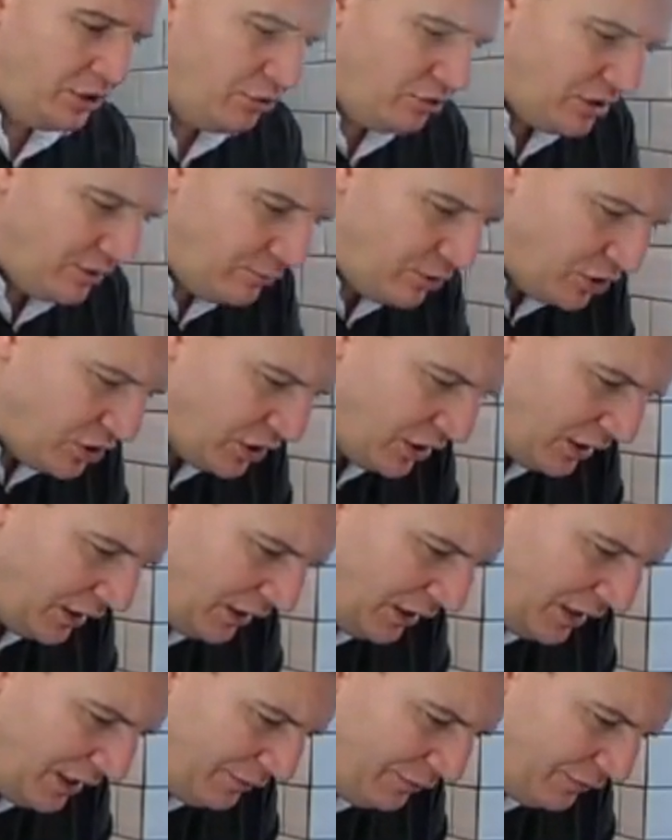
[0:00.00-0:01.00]
to do is I'm just going
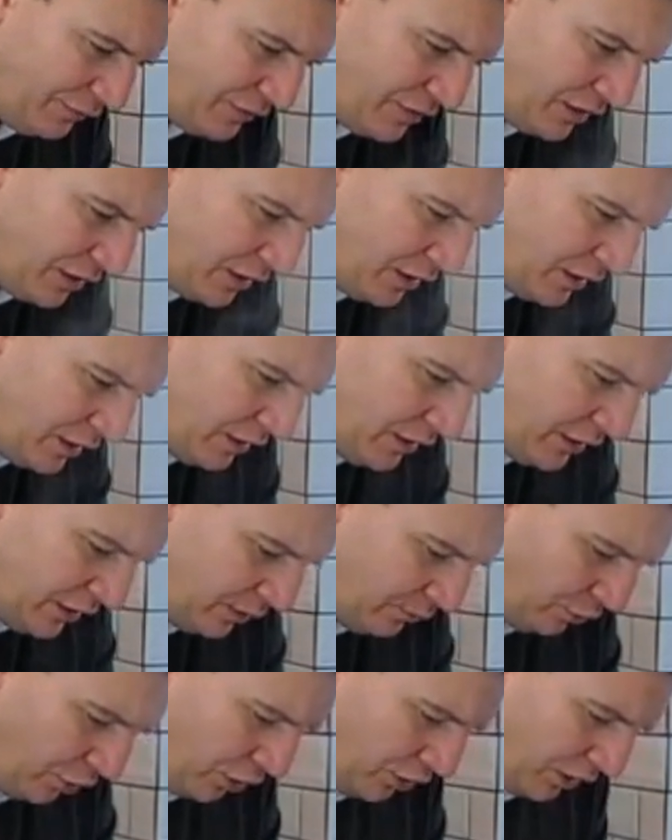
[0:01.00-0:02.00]
to lift
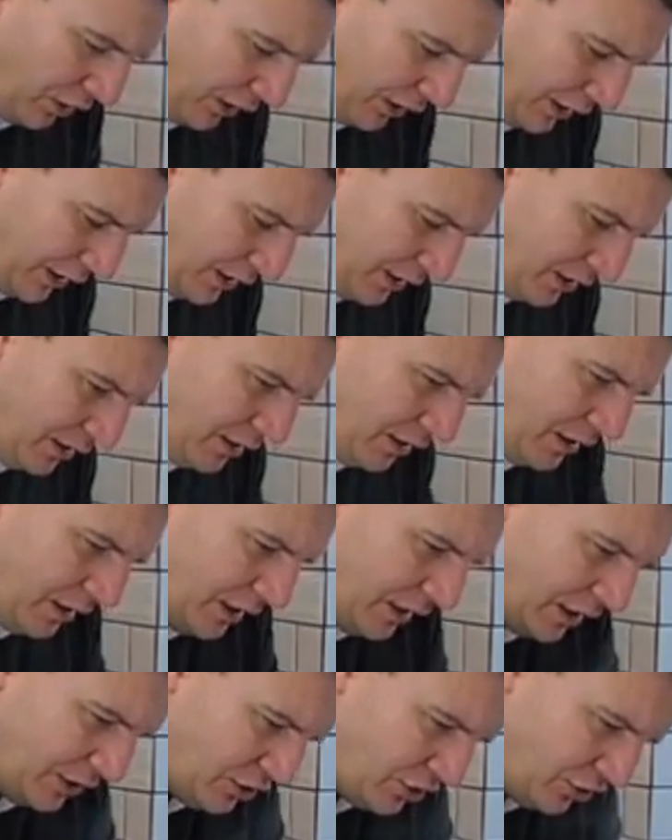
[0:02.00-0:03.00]
the broccoli
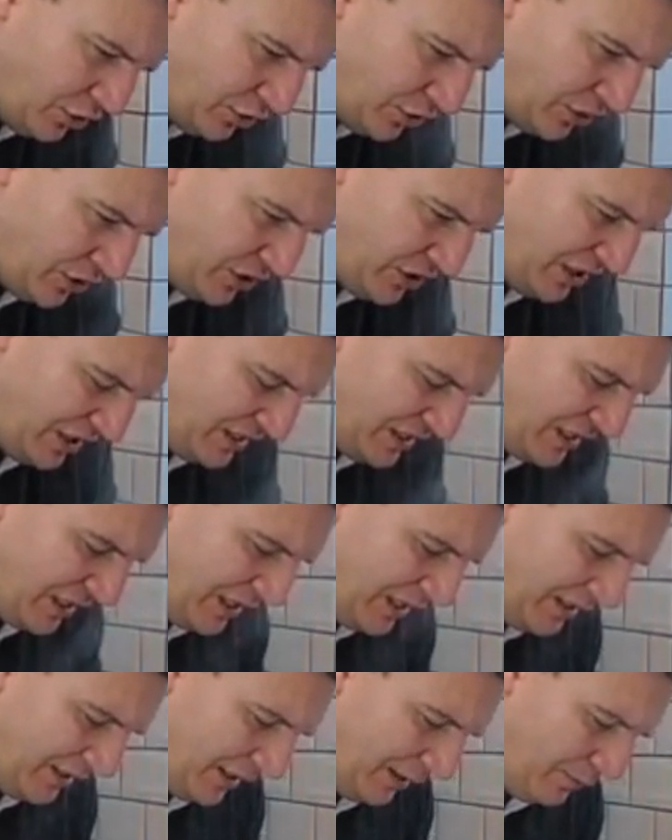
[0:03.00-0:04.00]
and just sit
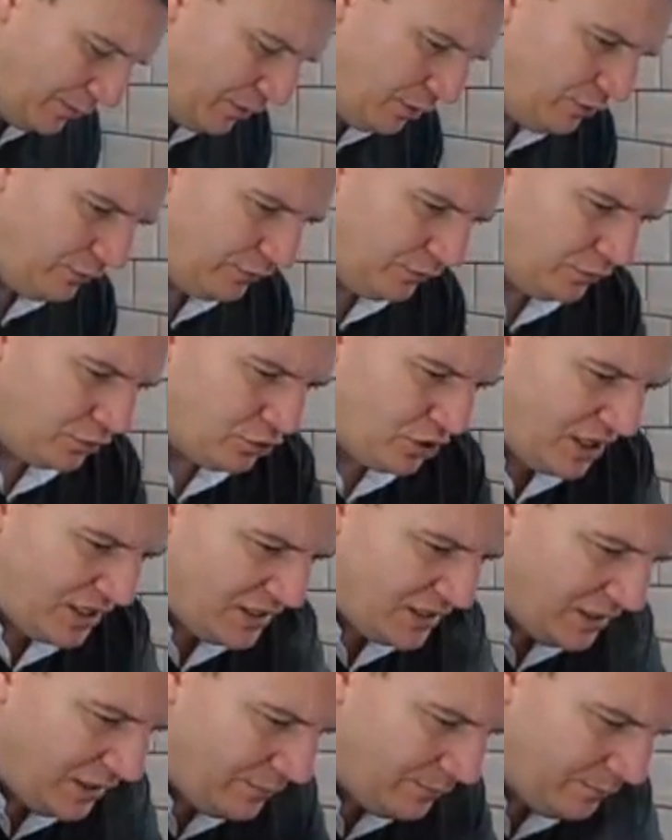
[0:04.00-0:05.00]
it in that beautiful
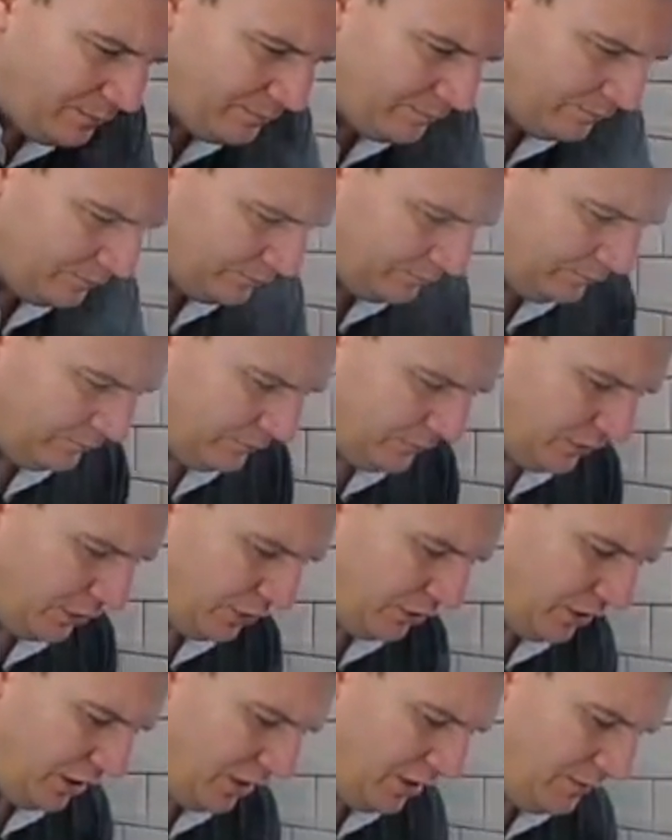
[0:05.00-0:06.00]
dressing.
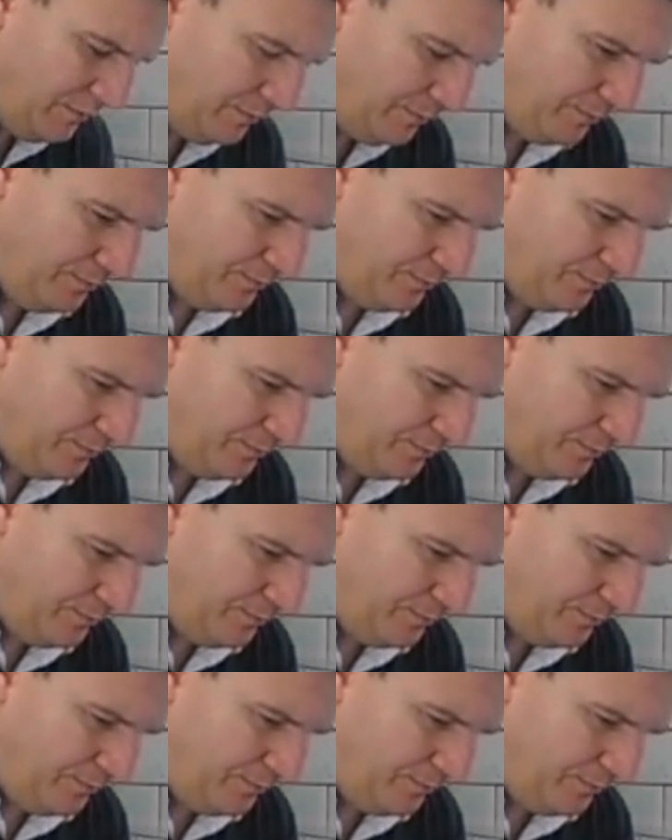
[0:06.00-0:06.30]
Okay?